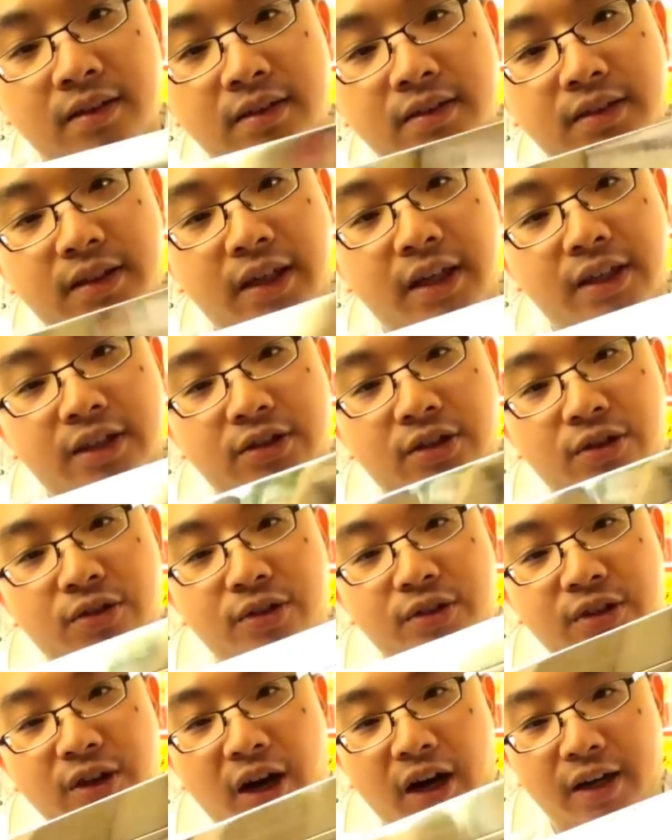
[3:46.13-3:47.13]
See, it's so
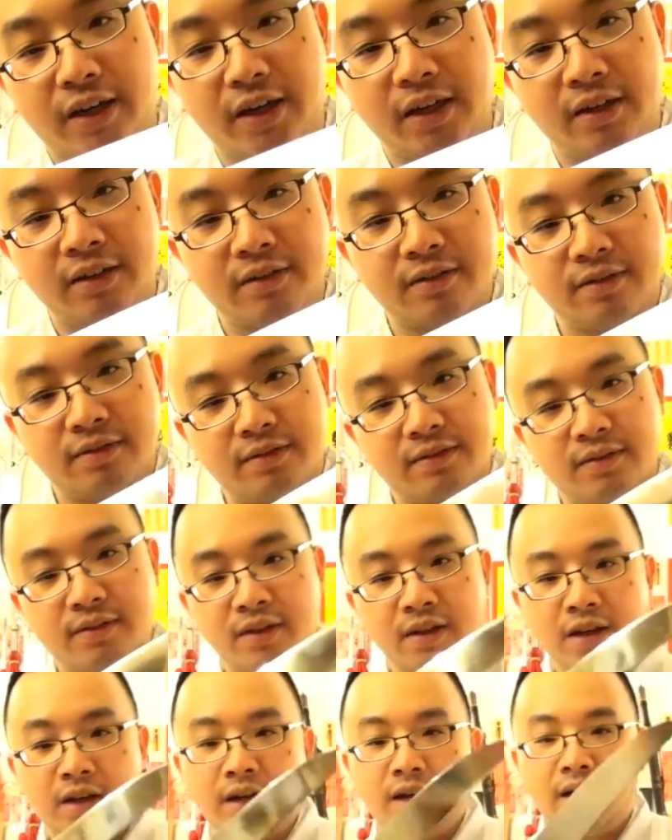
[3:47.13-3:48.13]
shiny.
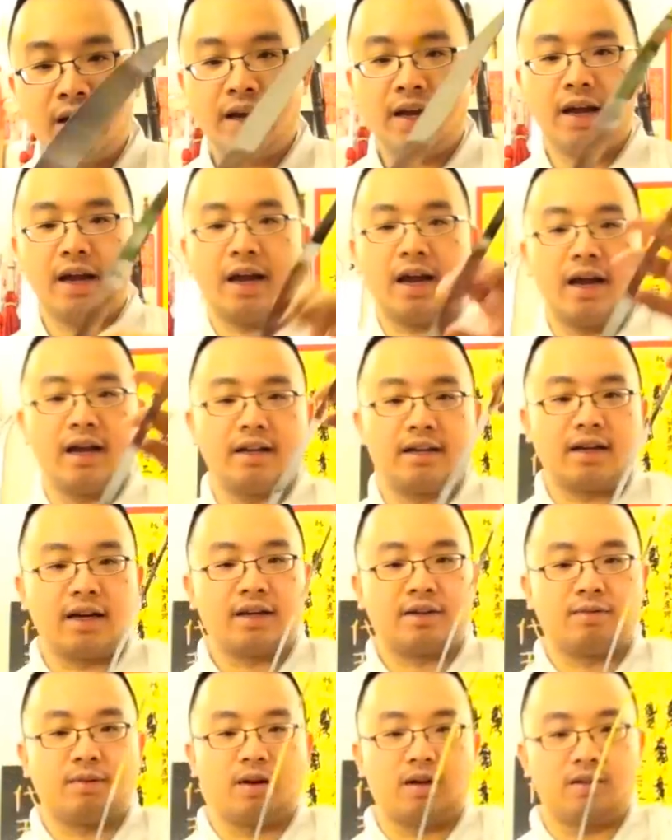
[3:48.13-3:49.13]
And
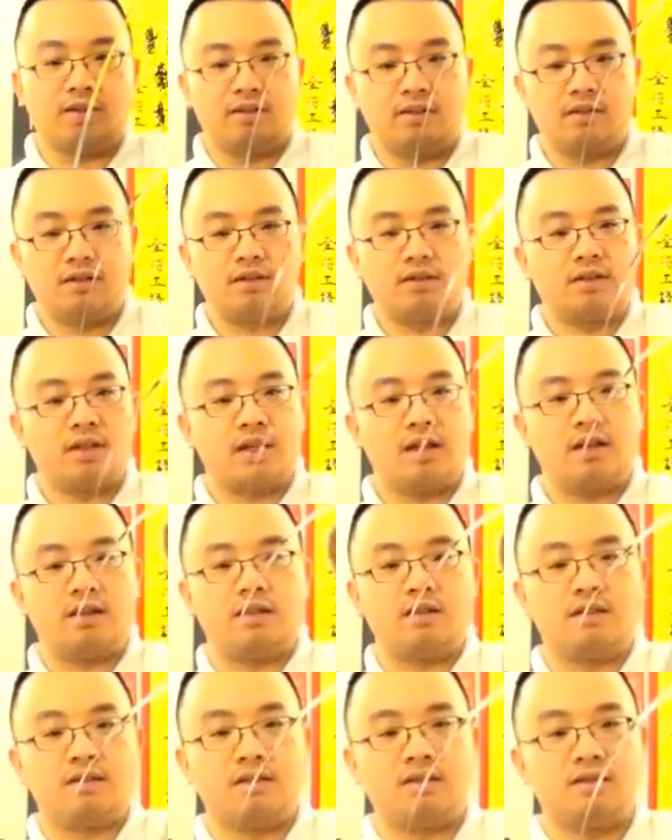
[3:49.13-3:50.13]
guess what?
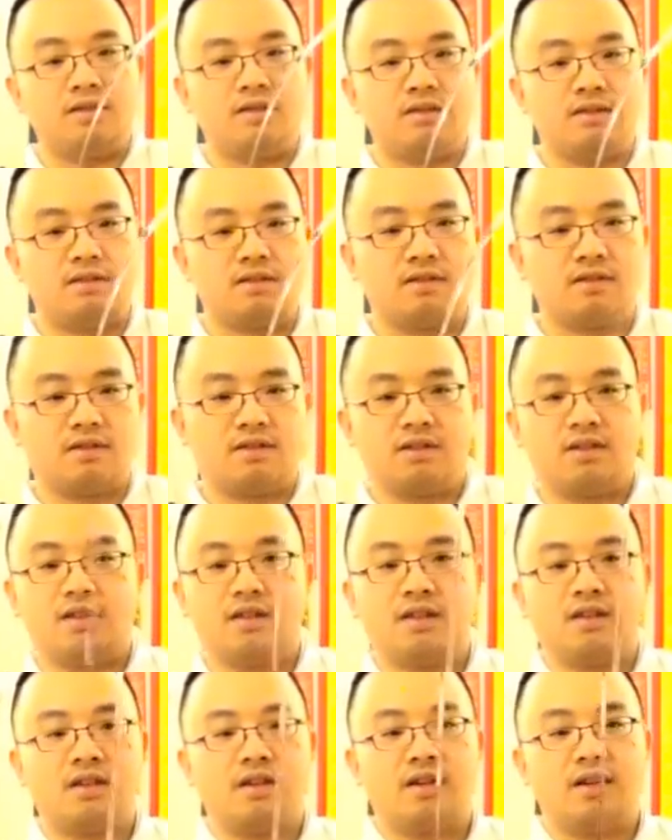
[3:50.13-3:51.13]
Ding!
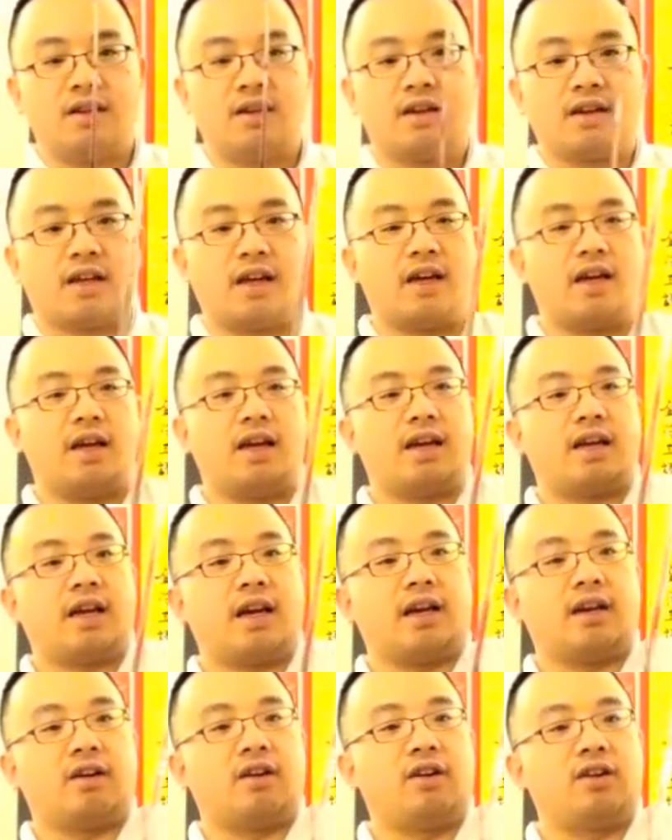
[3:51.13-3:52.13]
Okay, it
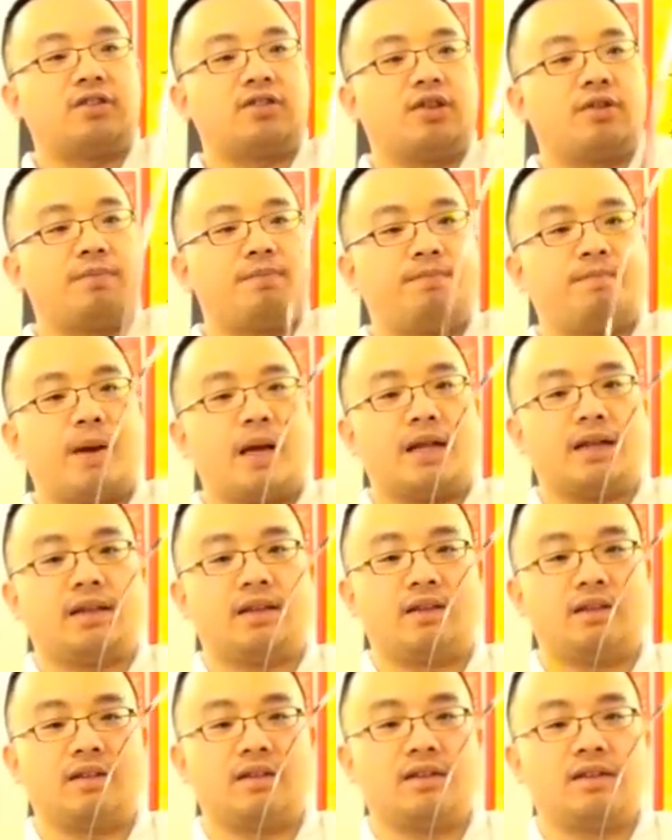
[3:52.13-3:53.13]
can also bend
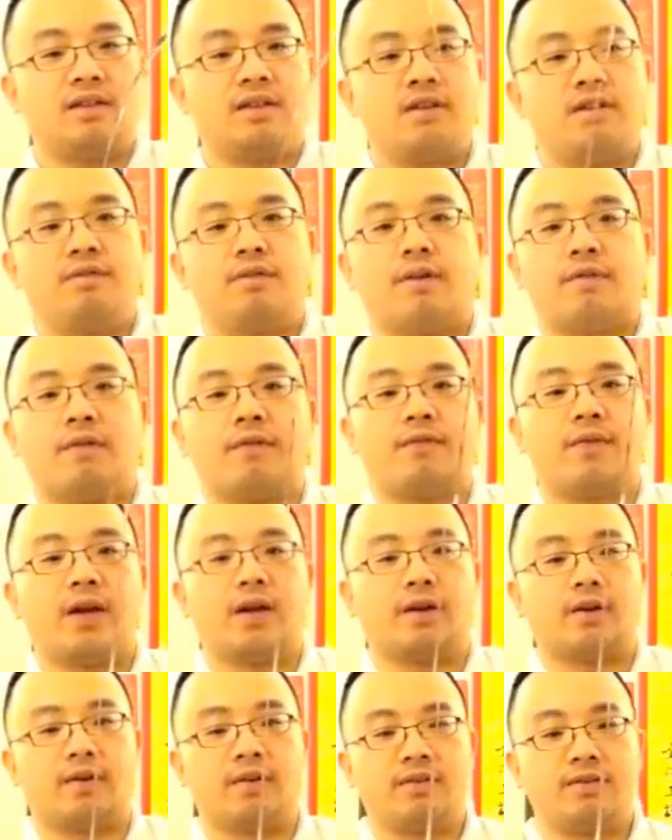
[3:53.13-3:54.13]
with a
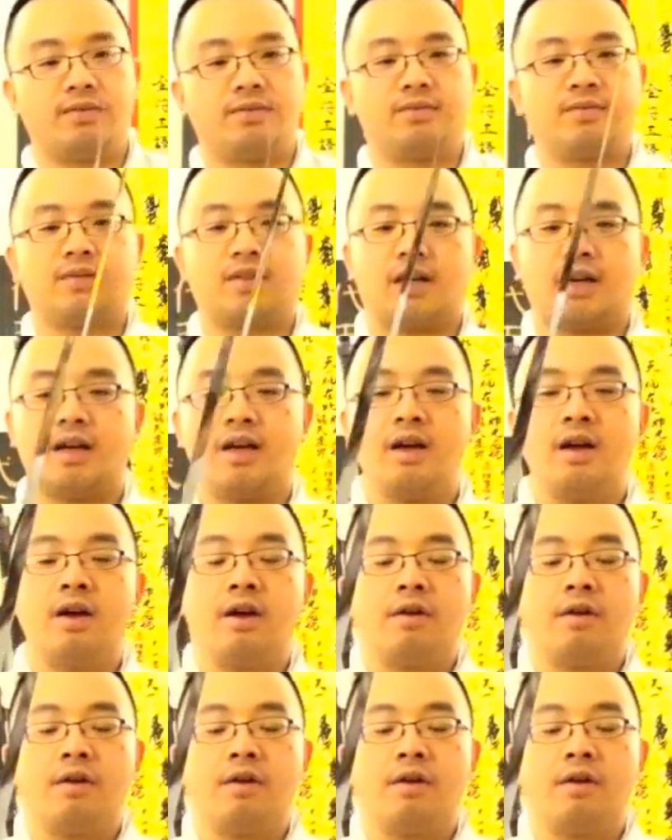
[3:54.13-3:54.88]
finger, okay?